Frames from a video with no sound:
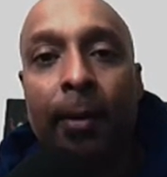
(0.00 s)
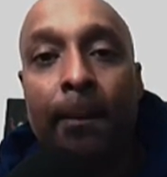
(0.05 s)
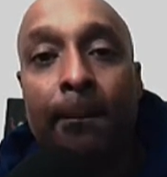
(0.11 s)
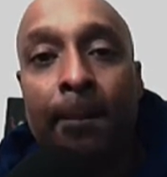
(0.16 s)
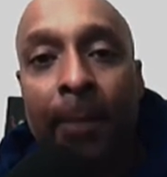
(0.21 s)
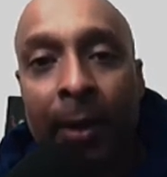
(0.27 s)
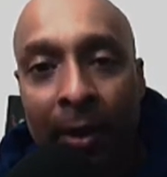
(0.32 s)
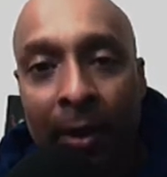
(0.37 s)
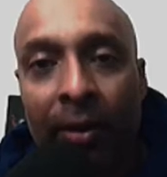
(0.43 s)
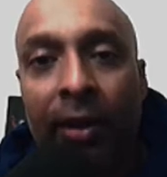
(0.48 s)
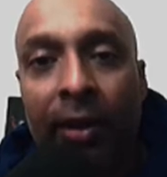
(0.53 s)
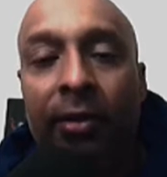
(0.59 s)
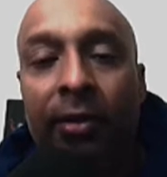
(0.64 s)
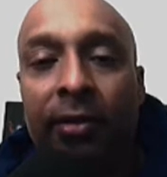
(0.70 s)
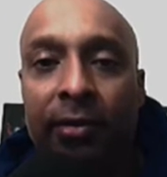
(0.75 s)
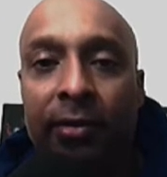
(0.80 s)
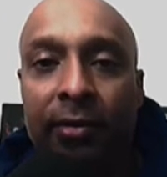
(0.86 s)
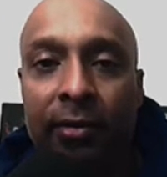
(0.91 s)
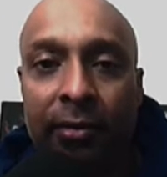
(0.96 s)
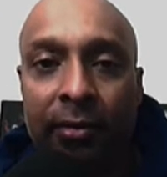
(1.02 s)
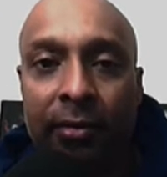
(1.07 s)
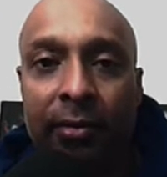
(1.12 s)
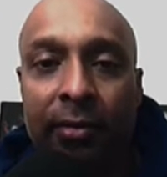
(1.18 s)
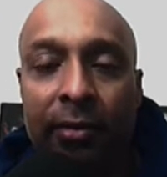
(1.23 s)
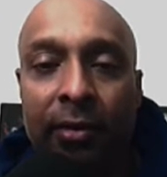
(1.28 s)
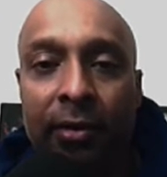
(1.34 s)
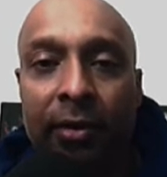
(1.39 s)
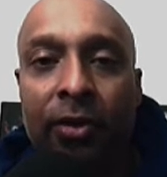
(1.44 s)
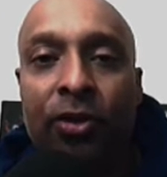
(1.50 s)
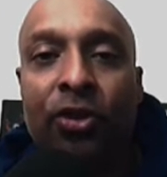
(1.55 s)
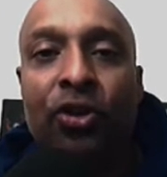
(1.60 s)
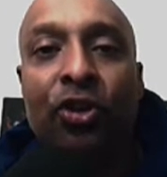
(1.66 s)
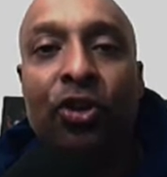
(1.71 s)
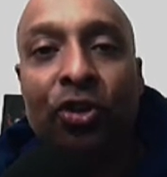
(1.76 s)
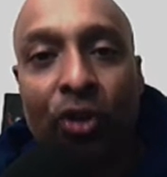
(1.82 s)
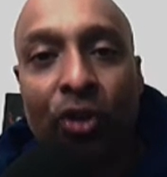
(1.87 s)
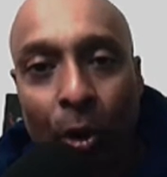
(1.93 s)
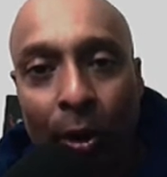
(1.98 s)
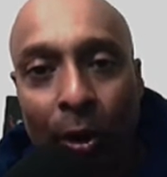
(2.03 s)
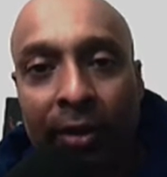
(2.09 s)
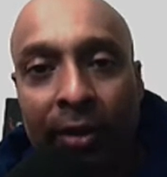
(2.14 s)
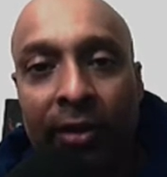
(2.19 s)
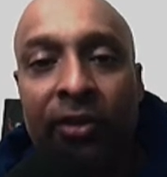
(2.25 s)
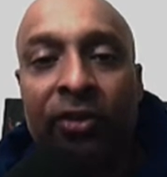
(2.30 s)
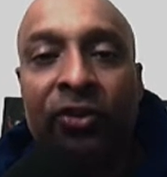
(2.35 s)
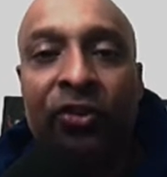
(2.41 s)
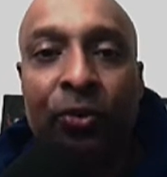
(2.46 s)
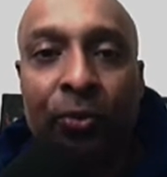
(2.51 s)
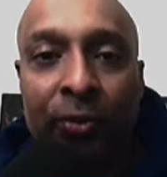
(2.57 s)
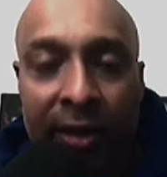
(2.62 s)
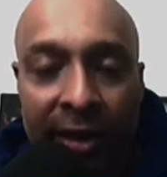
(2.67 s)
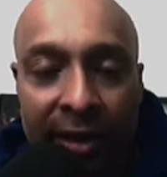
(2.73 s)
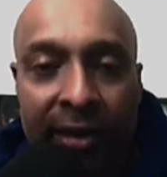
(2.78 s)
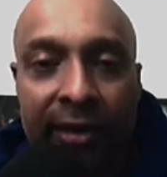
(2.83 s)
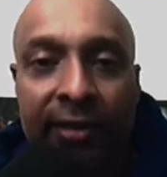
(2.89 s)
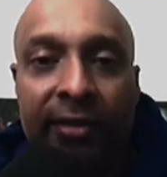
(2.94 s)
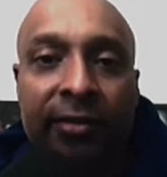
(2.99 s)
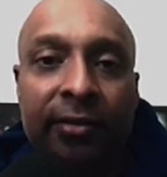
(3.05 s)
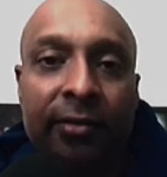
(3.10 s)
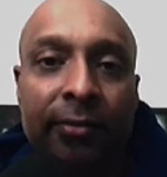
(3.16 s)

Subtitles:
Period. You're going to need it.